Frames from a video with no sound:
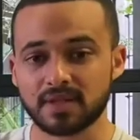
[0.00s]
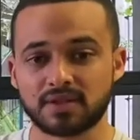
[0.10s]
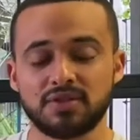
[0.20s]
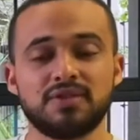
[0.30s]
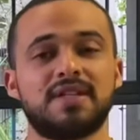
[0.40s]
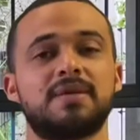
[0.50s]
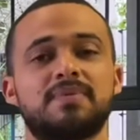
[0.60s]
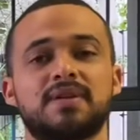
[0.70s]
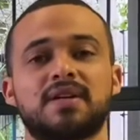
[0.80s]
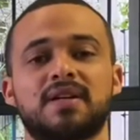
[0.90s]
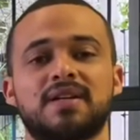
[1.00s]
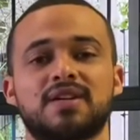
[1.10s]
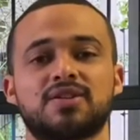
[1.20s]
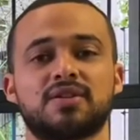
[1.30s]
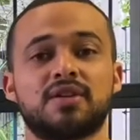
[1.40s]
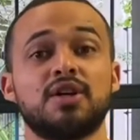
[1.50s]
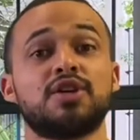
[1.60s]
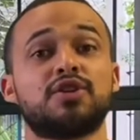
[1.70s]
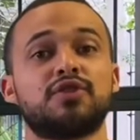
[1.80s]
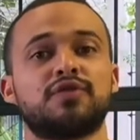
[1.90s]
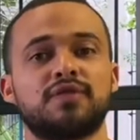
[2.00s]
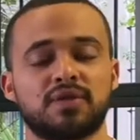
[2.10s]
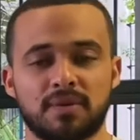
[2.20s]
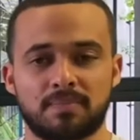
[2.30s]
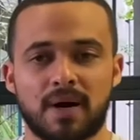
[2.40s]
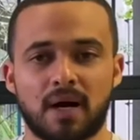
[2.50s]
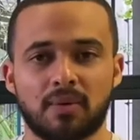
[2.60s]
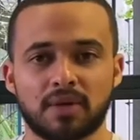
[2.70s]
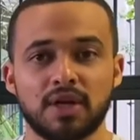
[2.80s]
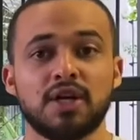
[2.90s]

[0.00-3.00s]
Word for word: do you deepen that connection? Do you feel empowered?